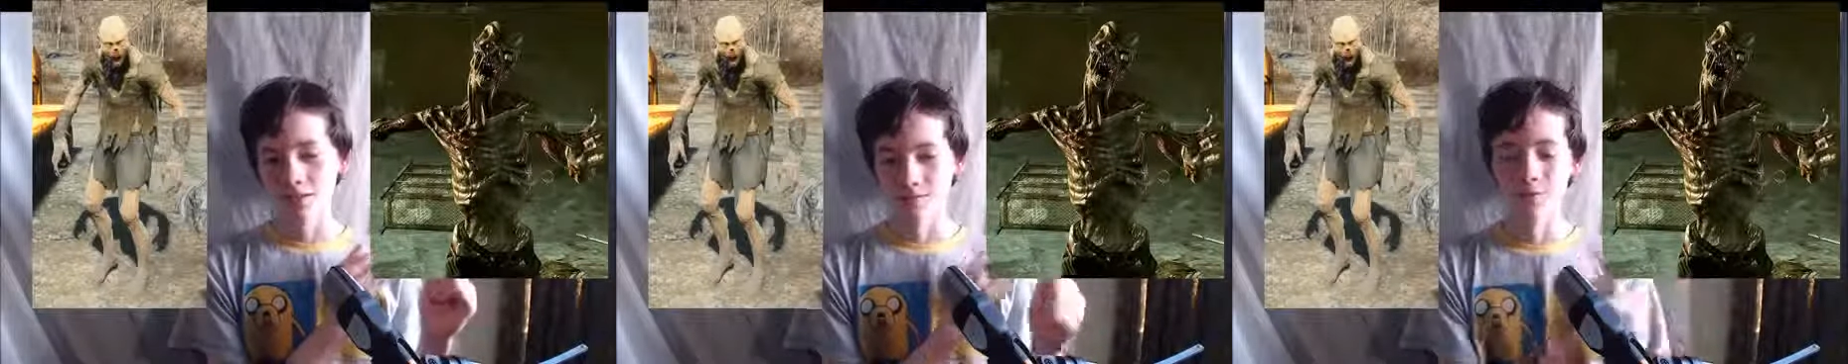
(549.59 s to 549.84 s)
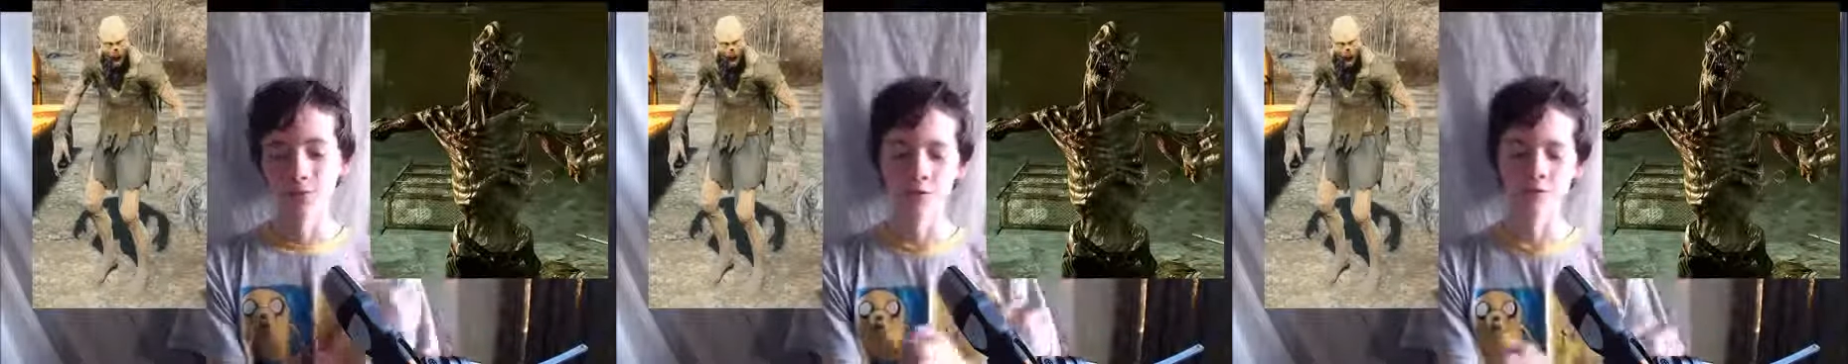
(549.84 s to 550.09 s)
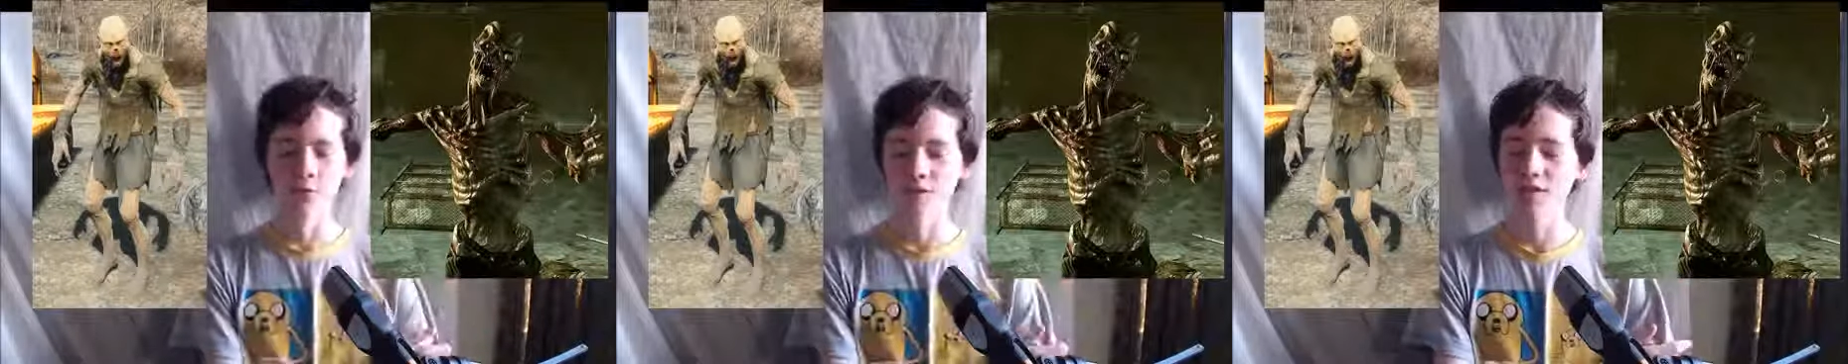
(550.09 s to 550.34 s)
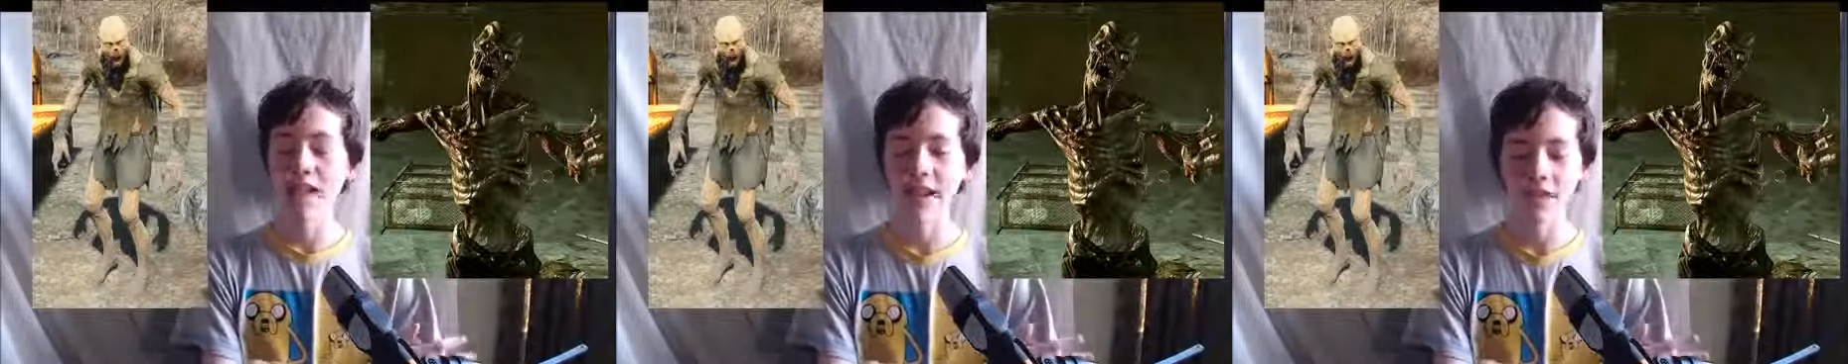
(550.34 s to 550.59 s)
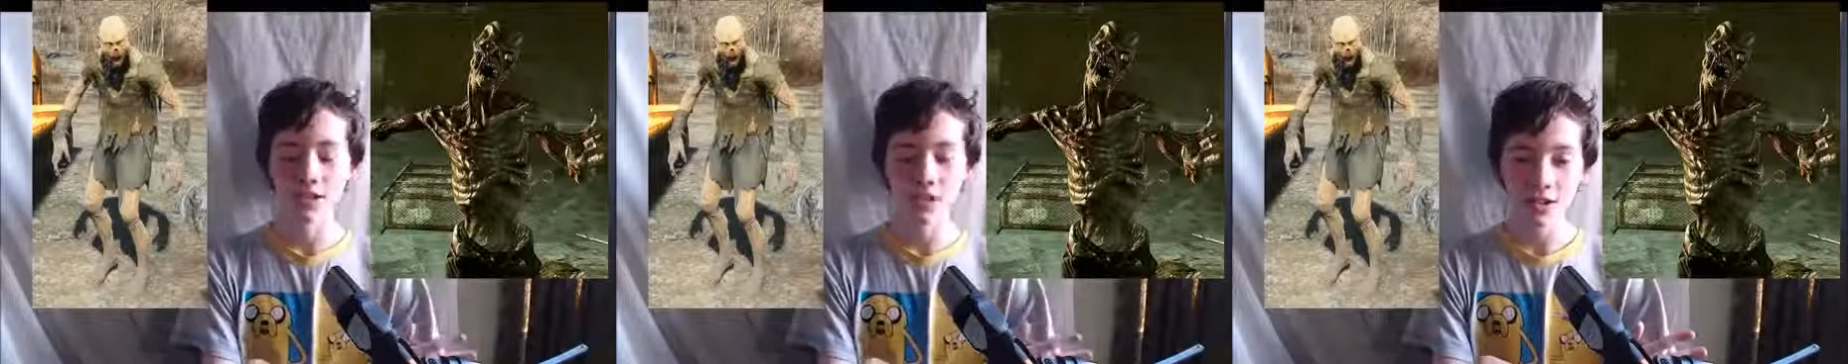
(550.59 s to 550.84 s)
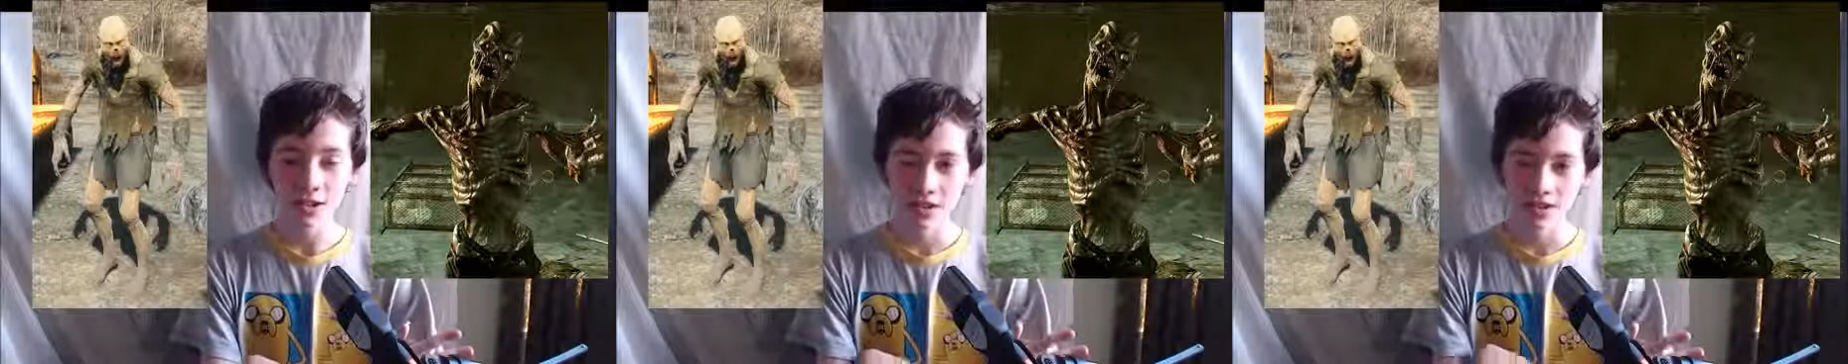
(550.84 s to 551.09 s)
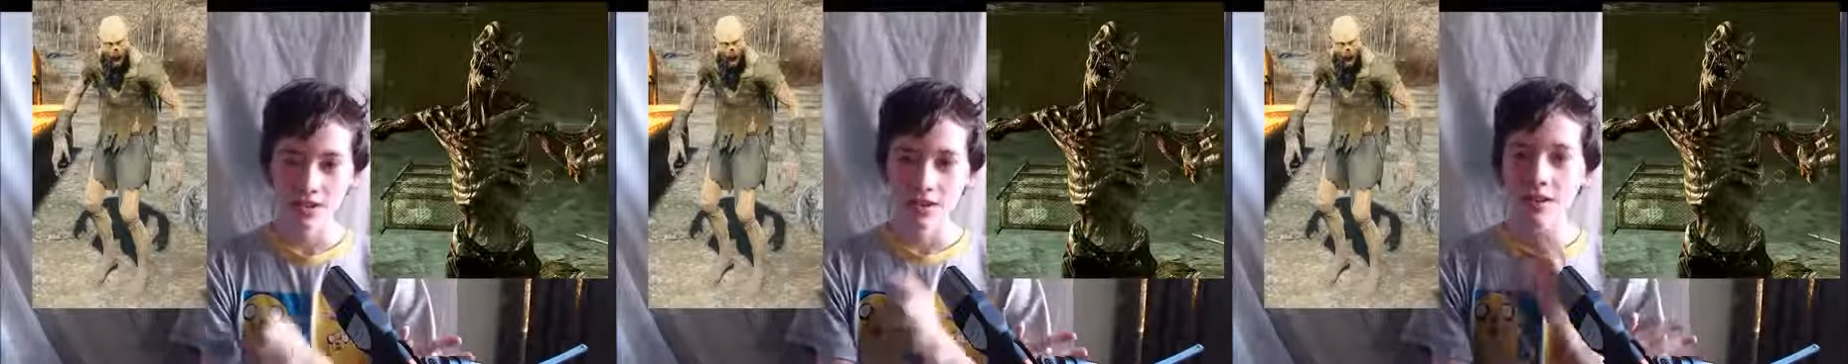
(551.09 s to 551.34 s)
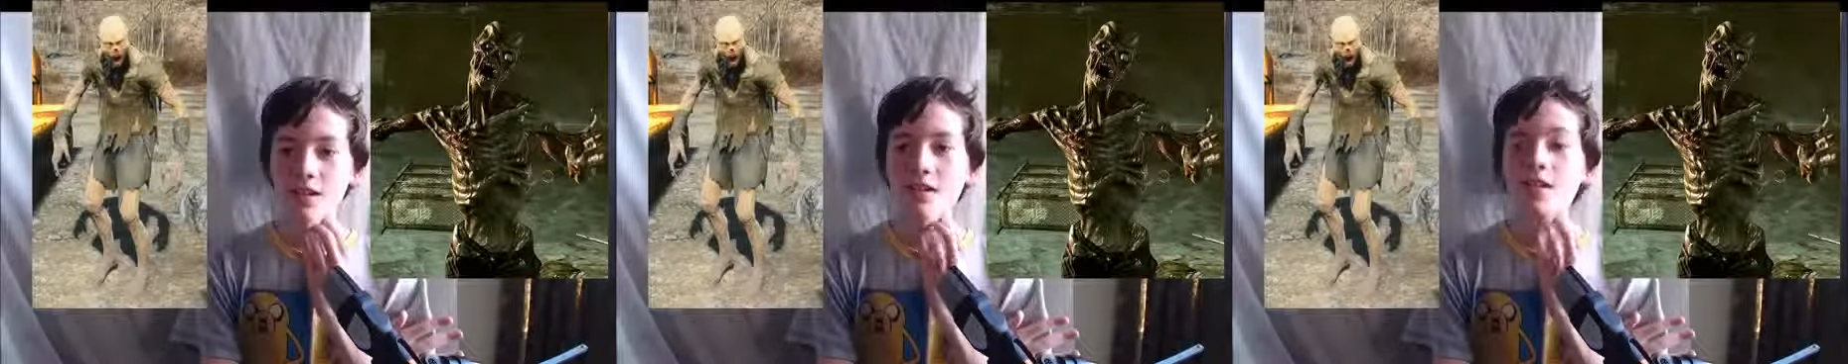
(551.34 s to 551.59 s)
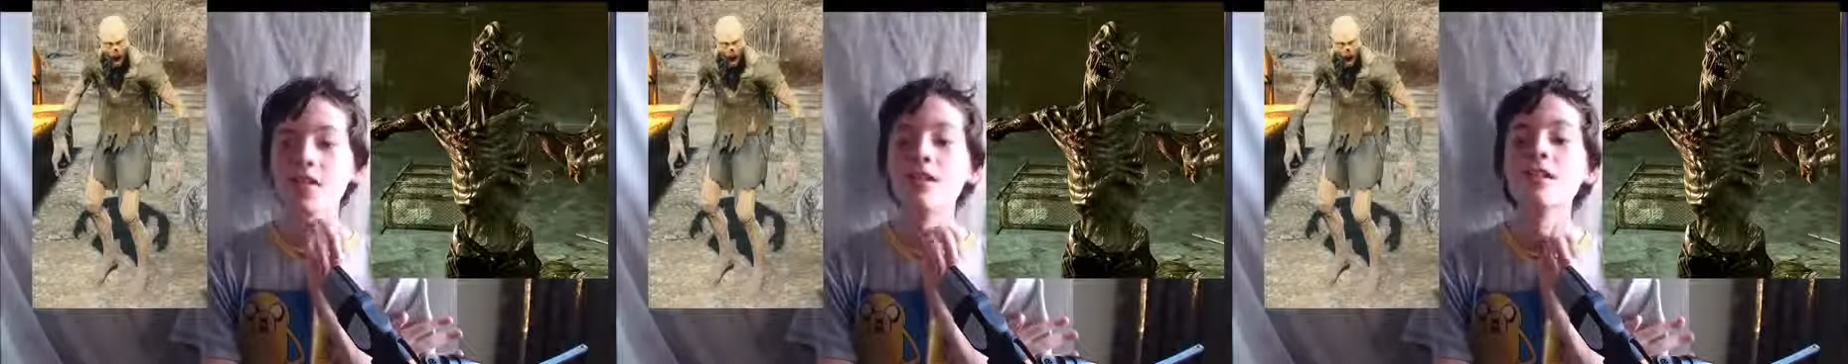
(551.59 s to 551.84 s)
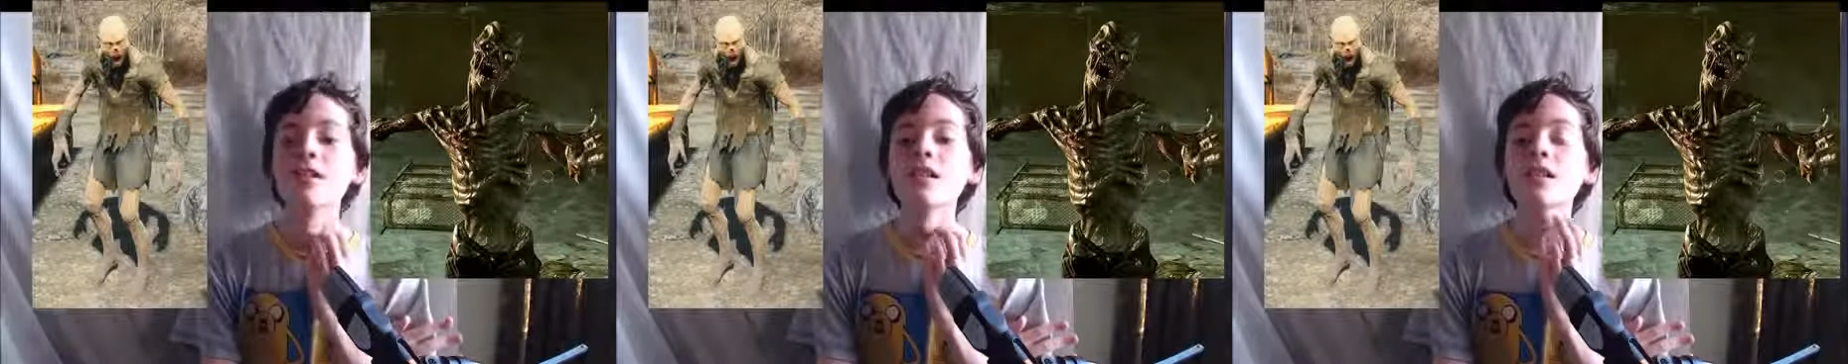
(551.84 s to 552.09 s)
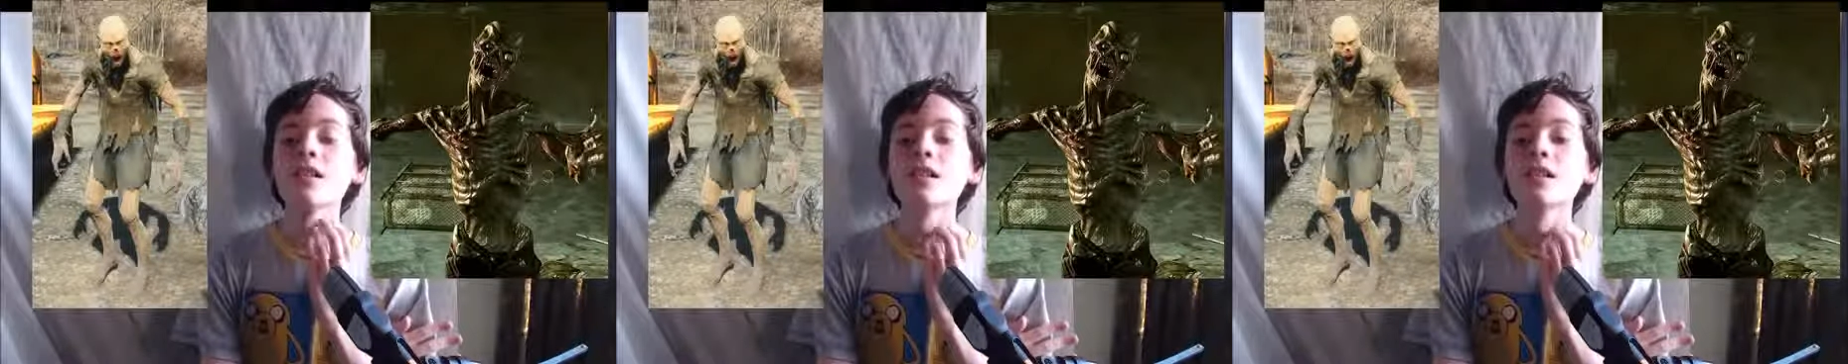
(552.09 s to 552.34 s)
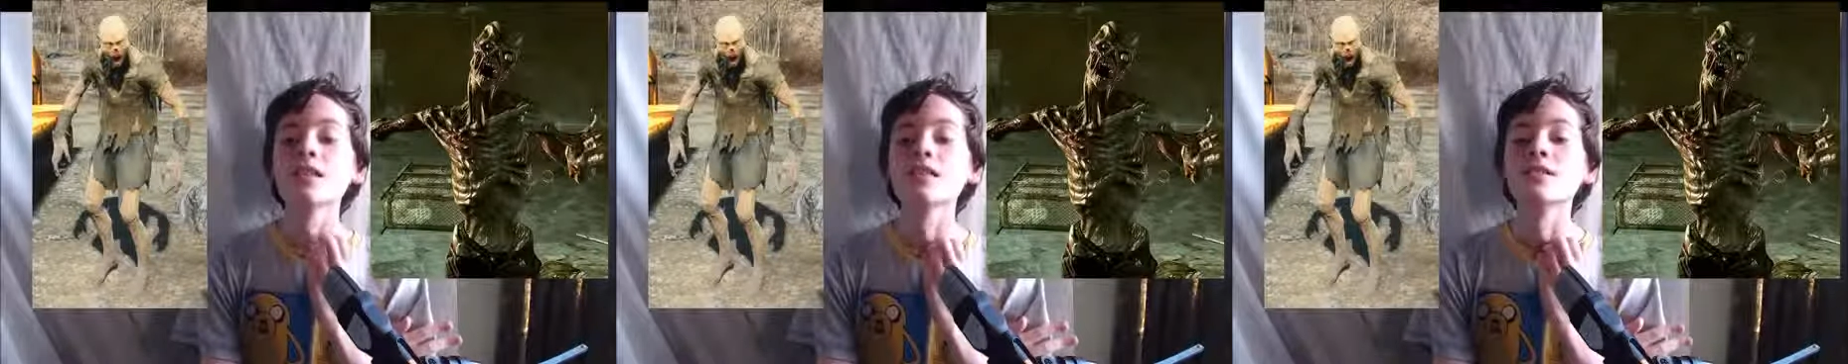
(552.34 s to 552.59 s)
much more scary, like